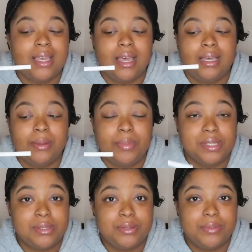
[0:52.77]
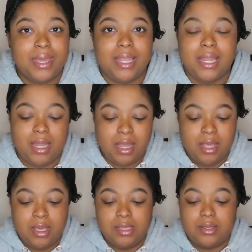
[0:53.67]
a good pencil. And then
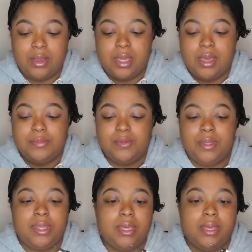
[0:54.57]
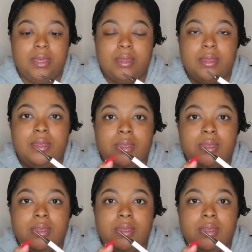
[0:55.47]
so it comes with the